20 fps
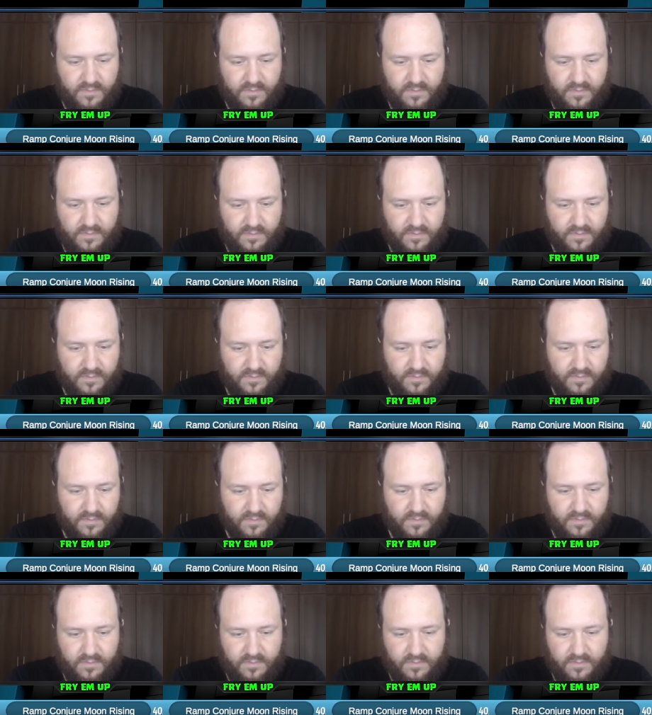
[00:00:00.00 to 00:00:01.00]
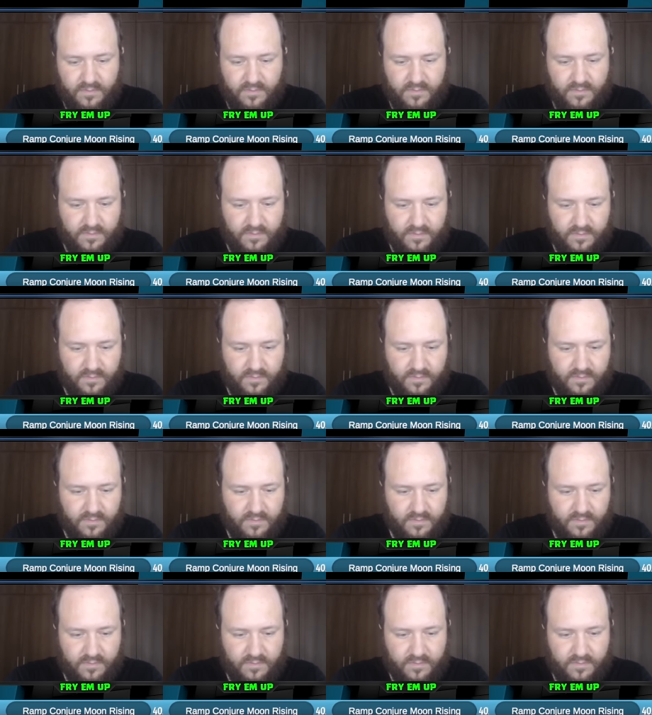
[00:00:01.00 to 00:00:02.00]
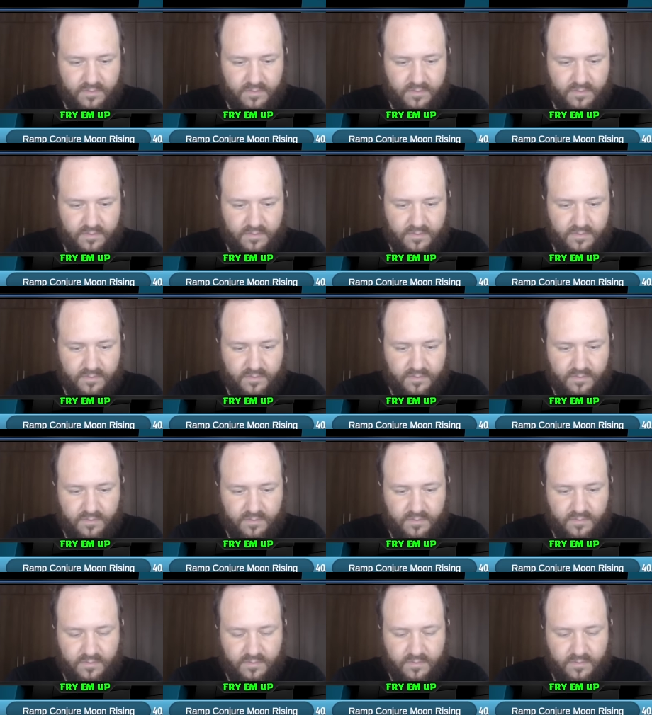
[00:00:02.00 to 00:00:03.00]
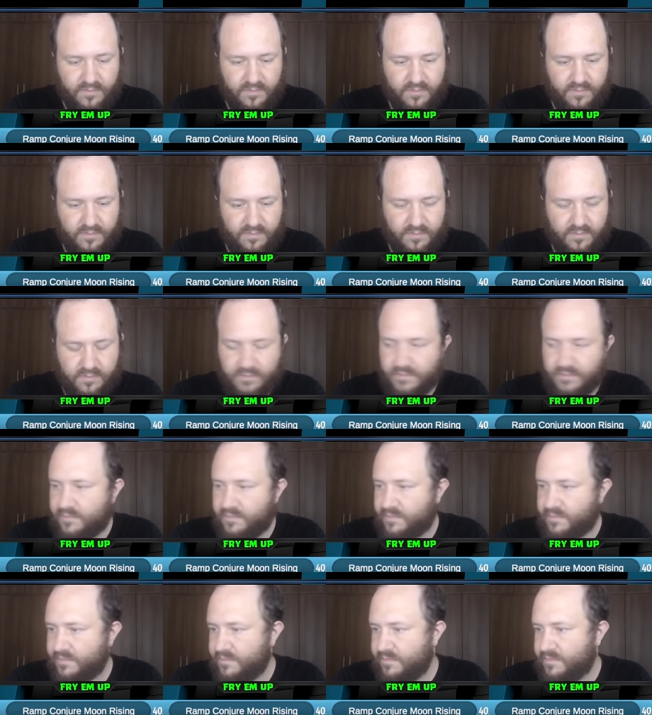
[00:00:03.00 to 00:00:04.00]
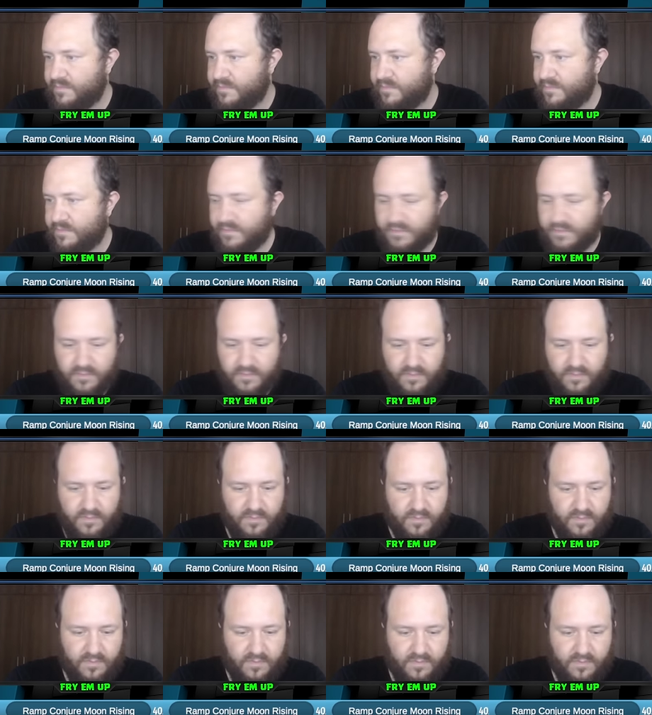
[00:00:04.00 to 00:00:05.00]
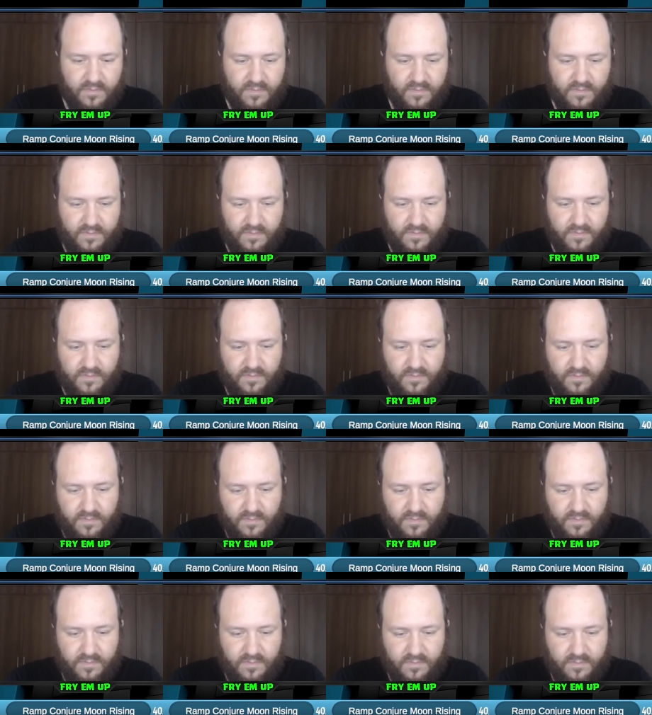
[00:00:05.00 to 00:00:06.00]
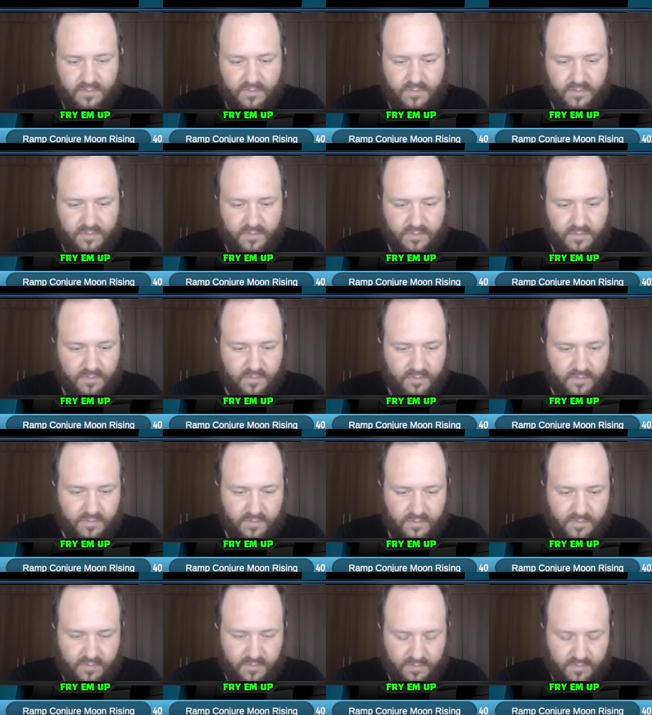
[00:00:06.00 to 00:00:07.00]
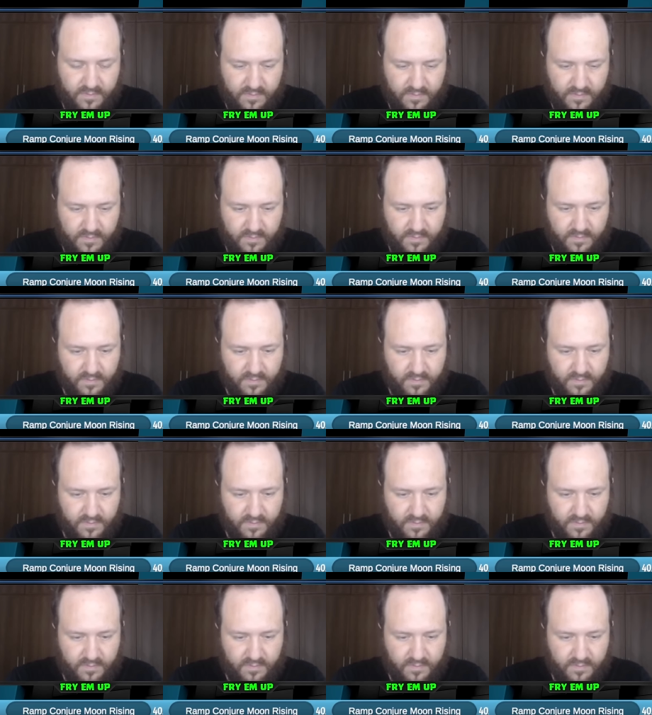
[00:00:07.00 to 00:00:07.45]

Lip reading: Nothing is said.